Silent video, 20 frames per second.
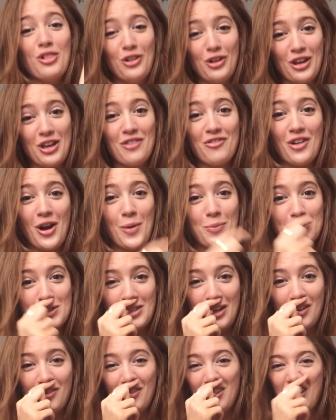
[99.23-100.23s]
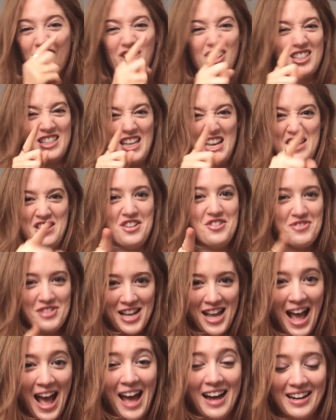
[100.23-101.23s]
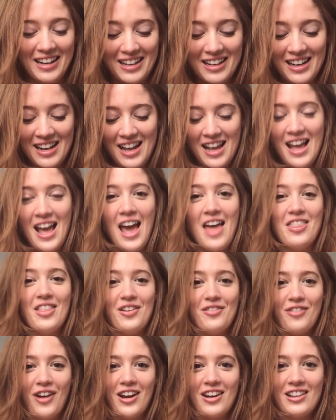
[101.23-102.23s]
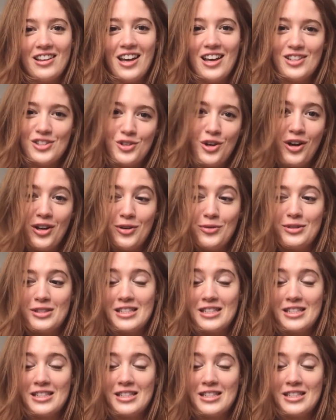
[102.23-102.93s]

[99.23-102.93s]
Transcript: looking for apple cider vinegar because I knew he had it, and then finally I saw it.